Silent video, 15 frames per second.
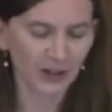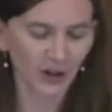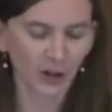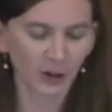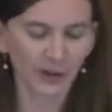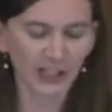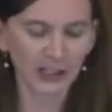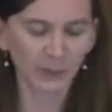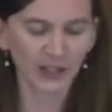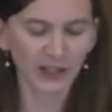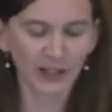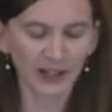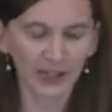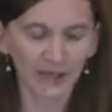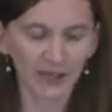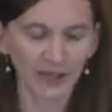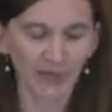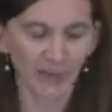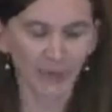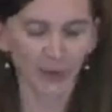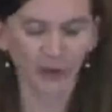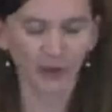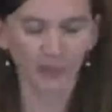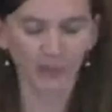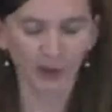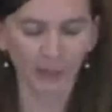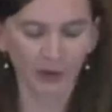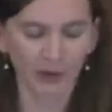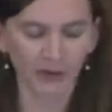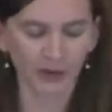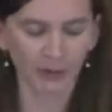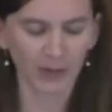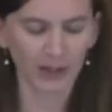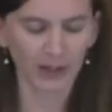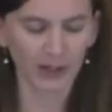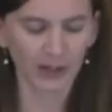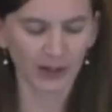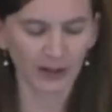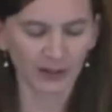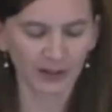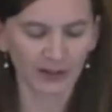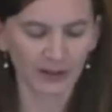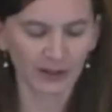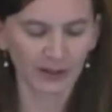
or by speaking with a member of the media.